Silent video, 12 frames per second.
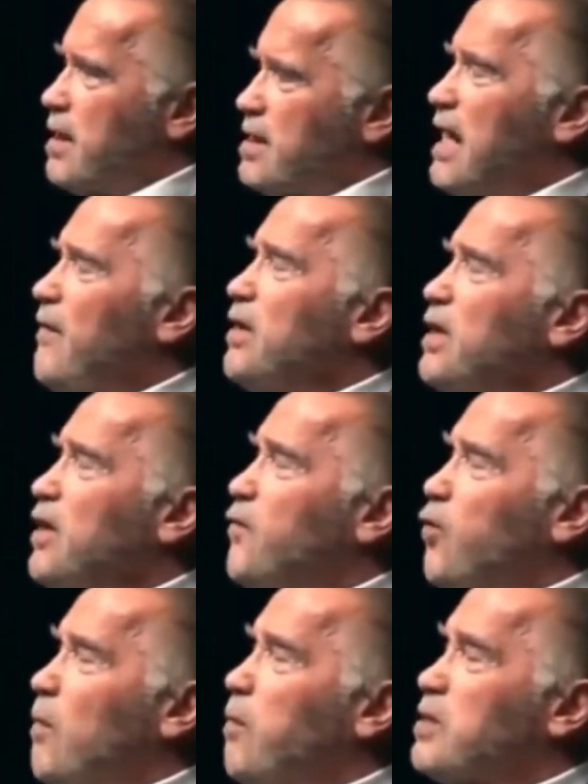
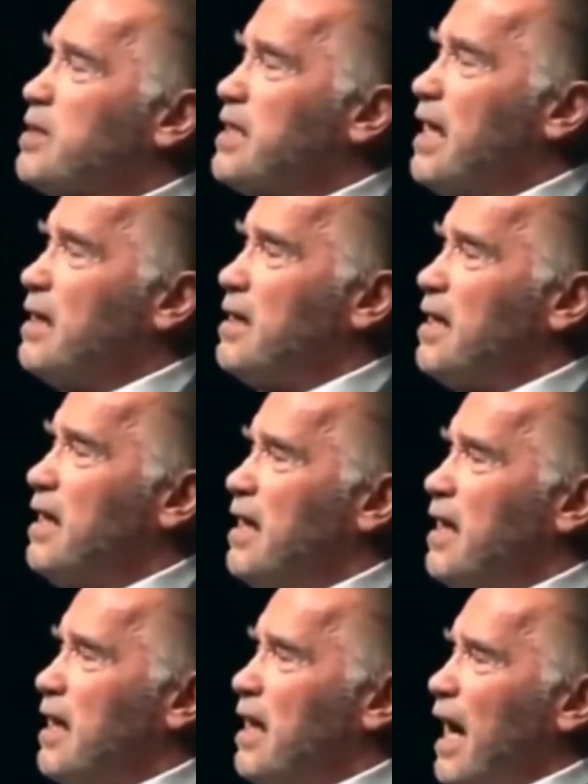74%
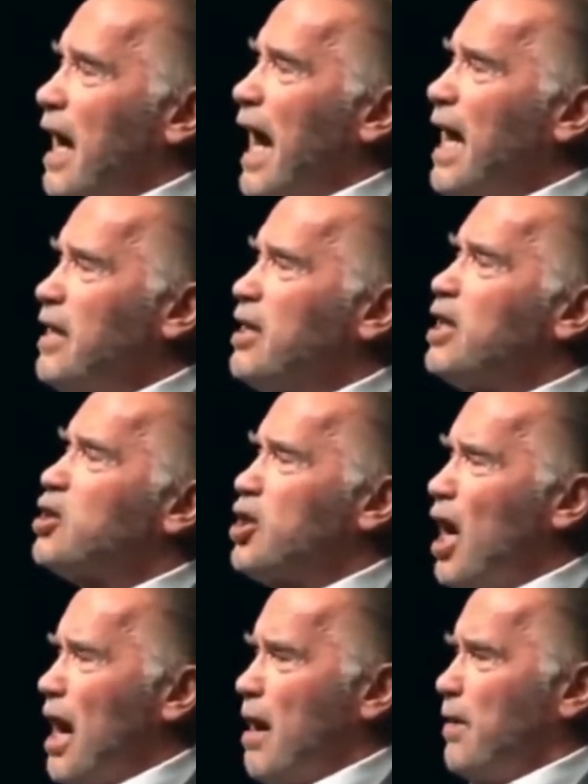hate their
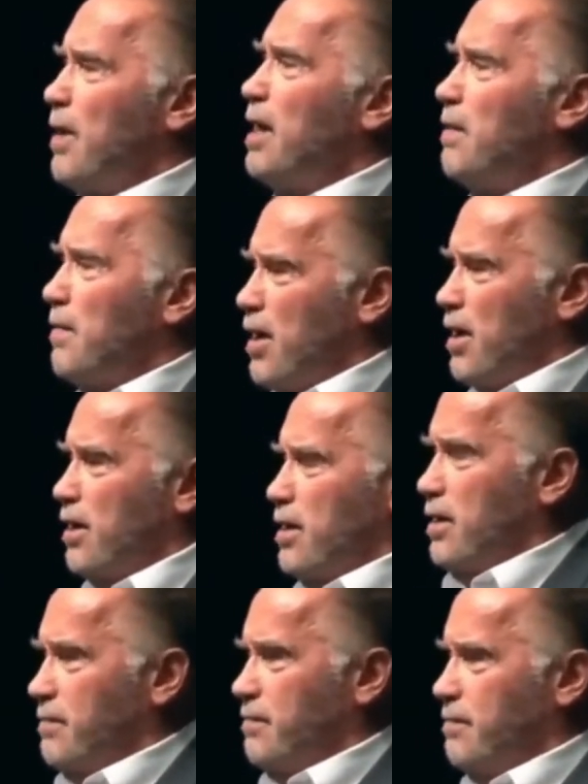job in America.